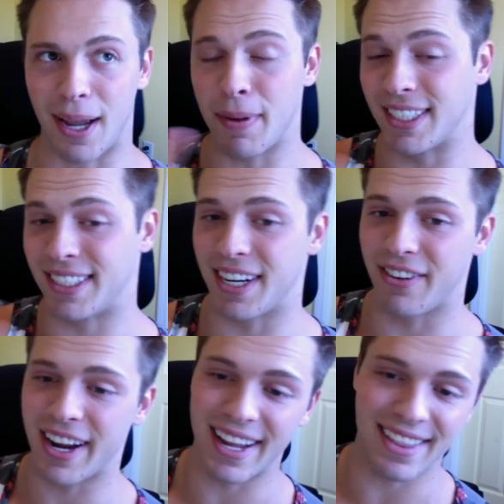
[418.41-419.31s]
I bought a
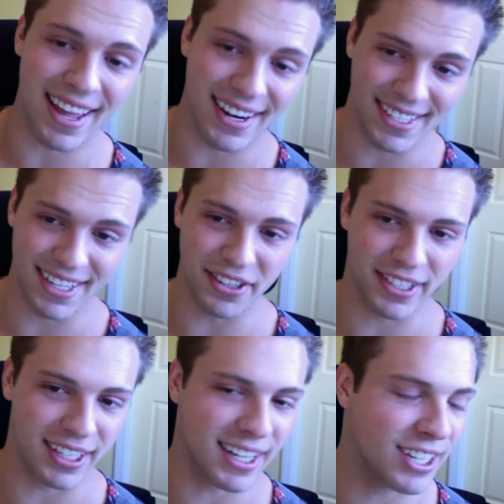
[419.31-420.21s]
Stingray and then a
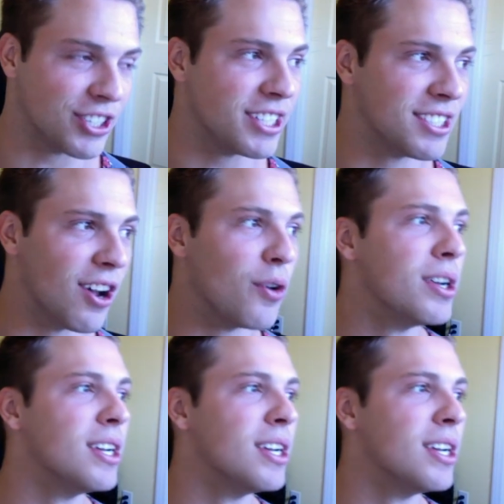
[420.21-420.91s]
Z06 actually. So